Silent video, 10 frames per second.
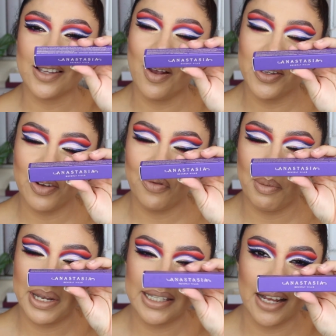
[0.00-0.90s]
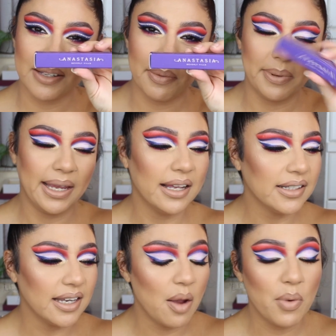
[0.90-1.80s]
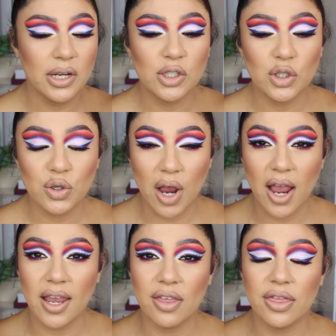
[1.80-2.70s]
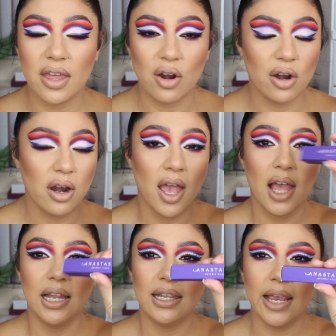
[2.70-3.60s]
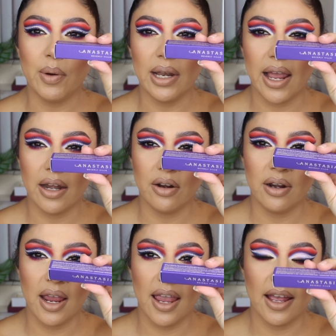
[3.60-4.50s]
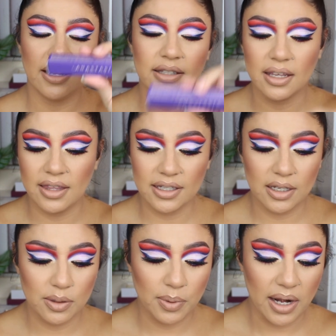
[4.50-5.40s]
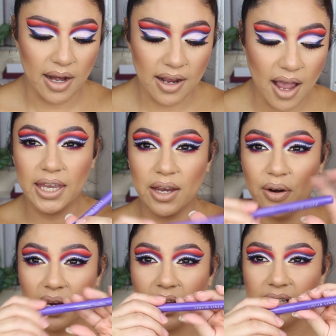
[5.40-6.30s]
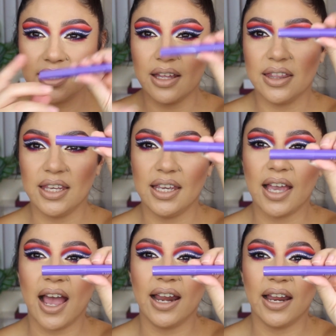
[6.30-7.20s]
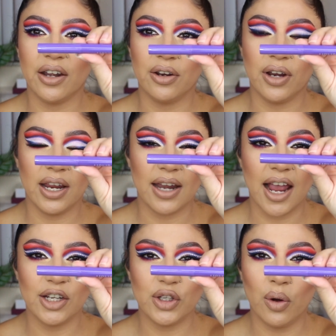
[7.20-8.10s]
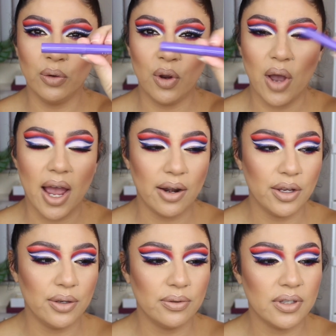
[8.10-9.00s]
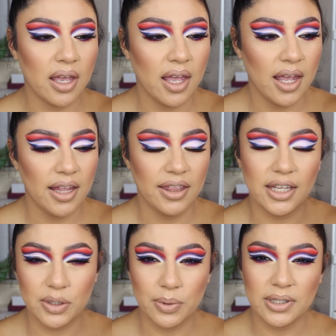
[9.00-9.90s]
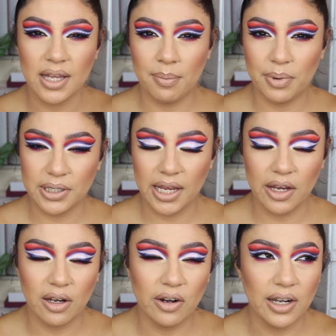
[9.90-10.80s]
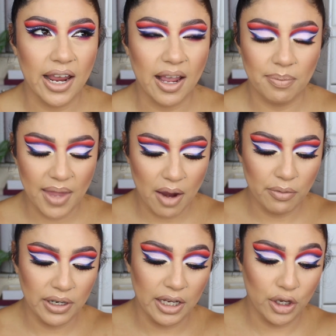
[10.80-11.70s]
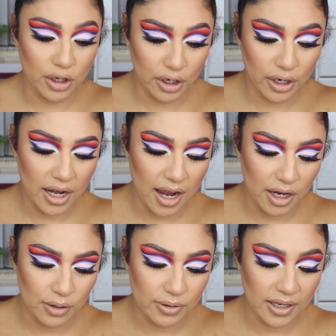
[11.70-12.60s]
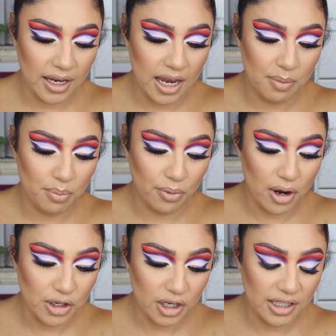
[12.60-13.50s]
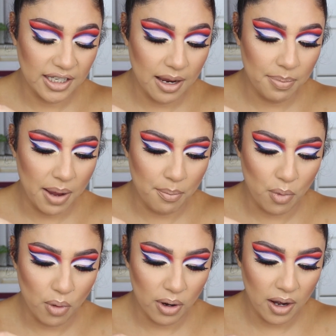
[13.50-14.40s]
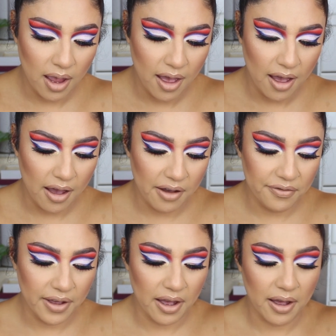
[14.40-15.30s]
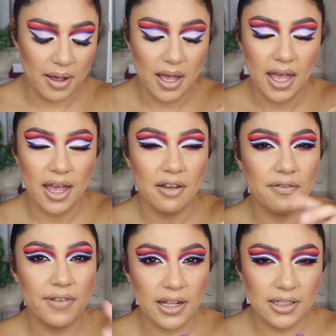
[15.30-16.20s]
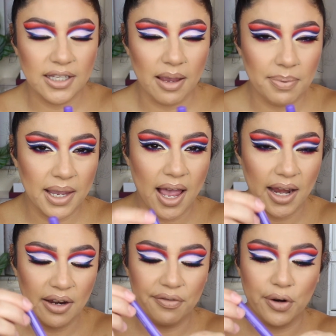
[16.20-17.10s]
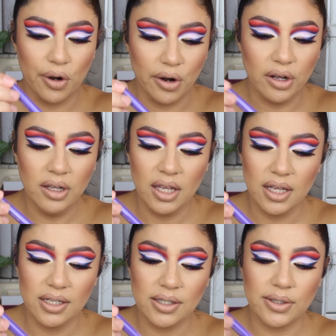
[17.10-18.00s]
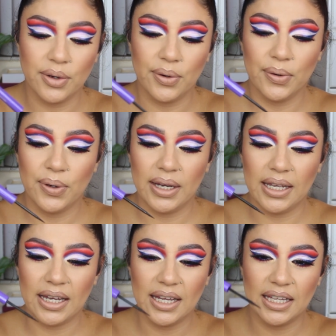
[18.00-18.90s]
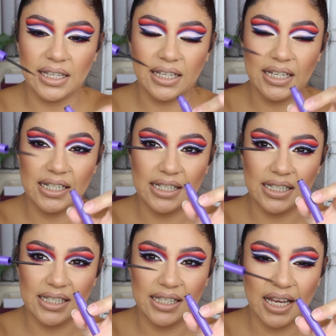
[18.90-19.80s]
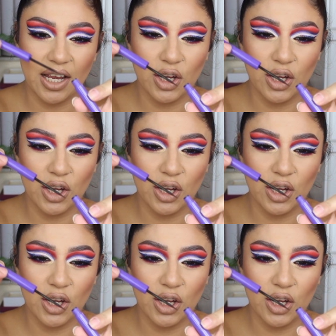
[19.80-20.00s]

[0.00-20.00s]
is also from Anastasia Beverly Hills, and I wanted to try their liquid liner, and this is what I got. Here is the eyeliner, and I don't know how to use this ones in particular. Like, I'm not really good at using a brush tip. I'm more of a vel tip kind of girl. So this is